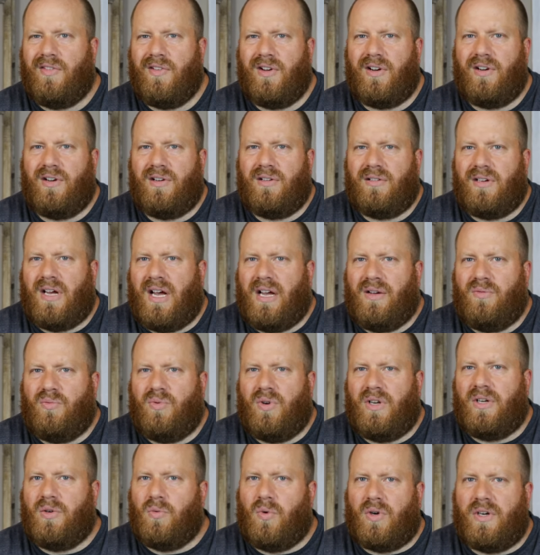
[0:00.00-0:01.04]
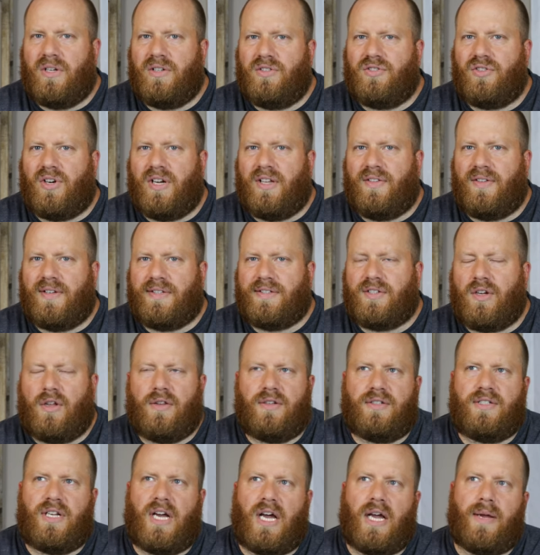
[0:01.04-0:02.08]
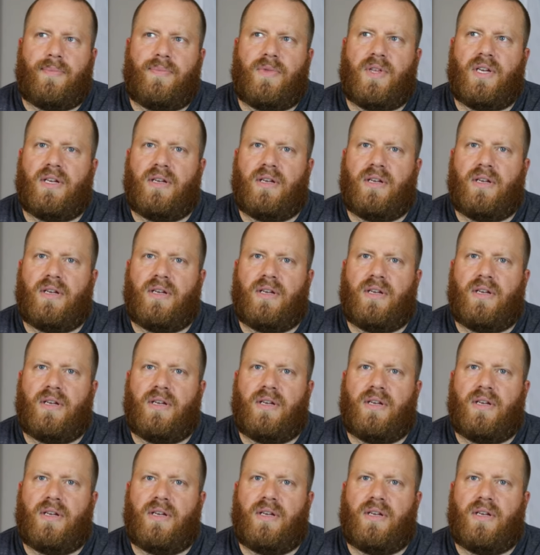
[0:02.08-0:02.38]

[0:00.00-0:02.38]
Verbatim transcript: I wouldn't want to drink this all the time.